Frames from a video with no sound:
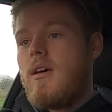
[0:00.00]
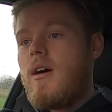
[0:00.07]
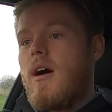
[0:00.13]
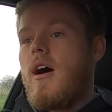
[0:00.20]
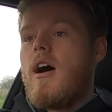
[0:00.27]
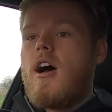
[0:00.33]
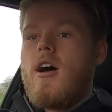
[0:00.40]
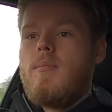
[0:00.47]

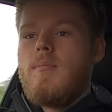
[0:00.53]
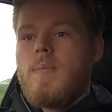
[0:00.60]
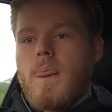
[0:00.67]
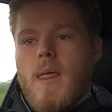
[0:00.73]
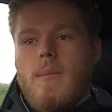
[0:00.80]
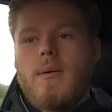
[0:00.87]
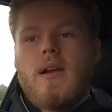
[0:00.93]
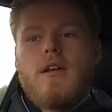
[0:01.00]

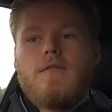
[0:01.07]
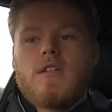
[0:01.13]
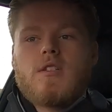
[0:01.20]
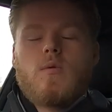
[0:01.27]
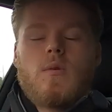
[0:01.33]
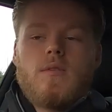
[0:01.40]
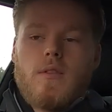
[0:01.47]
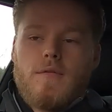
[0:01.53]
I believe
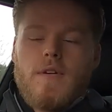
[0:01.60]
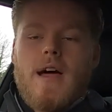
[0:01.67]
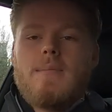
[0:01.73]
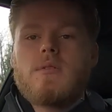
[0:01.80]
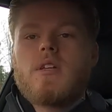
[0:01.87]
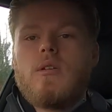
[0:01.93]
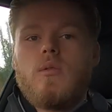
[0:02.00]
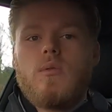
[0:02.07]
the
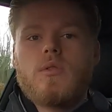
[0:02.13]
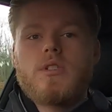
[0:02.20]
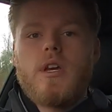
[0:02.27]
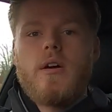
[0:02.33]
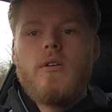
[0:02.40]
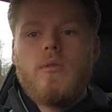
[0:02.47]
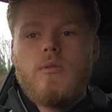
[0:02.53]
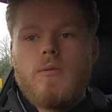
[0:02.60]
flaps can
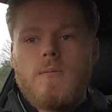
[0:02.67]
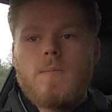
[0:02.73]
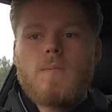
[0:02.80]
also,